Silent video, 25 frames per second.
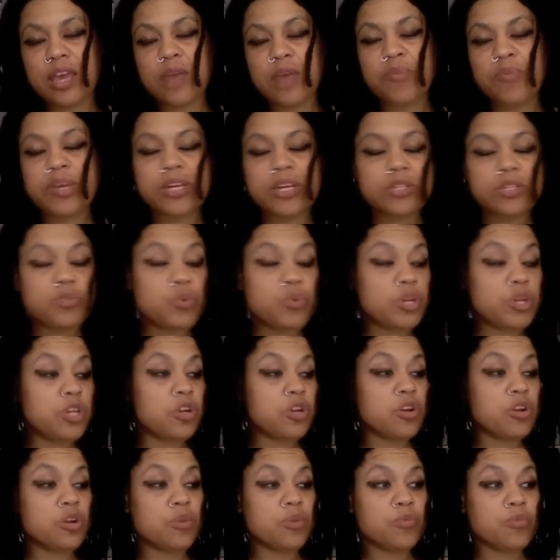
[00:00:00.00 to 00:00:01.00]
because when
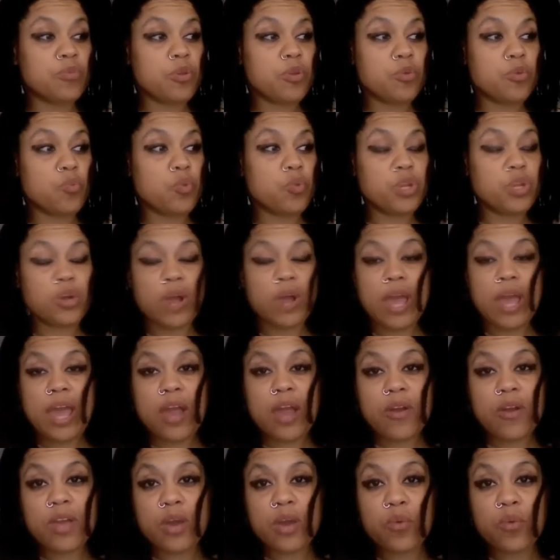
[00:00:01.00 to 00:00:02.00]
your
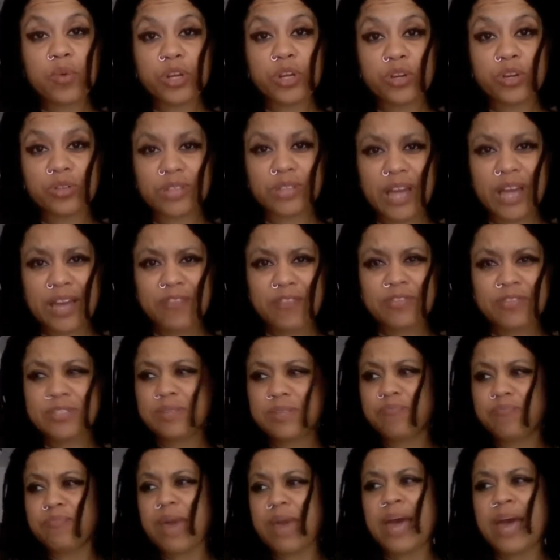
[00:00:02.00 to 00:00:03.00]
life is a
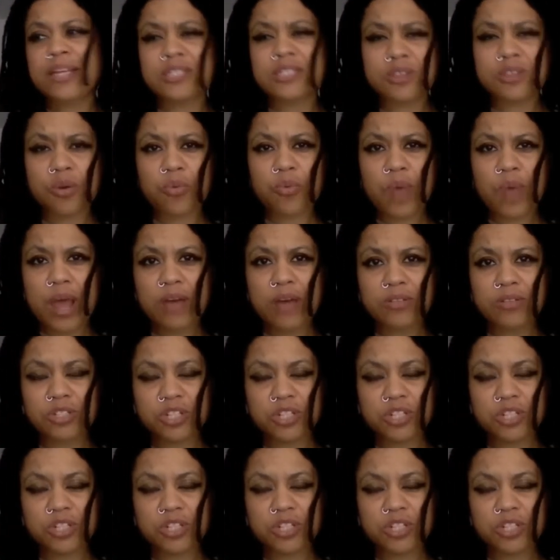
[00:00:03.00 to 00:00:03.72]
mess around